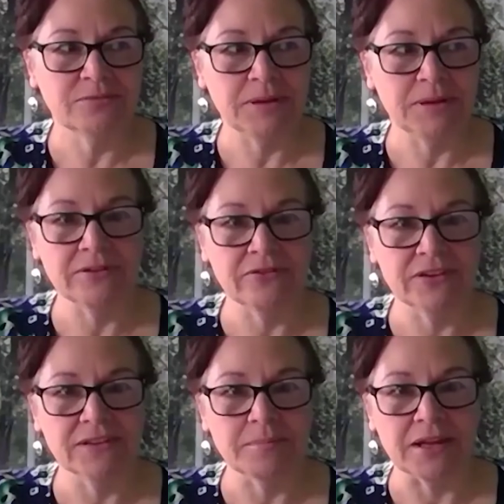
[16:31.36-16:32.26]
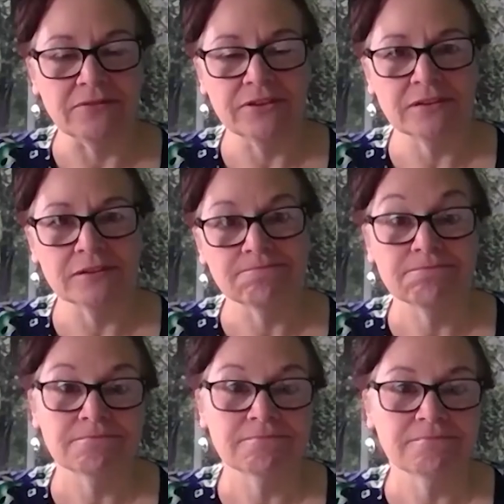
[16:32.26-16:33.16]
people have seen the benefits.
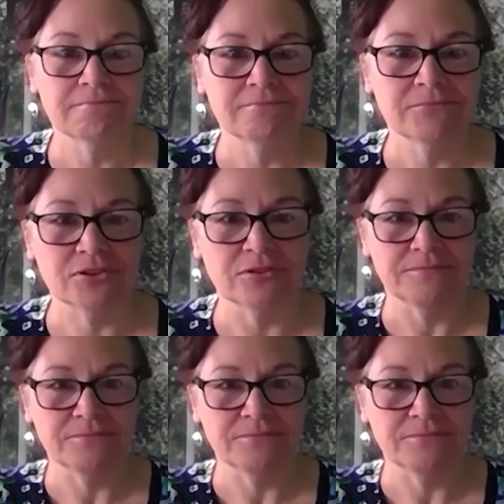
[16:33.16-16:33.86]
Yeah, so,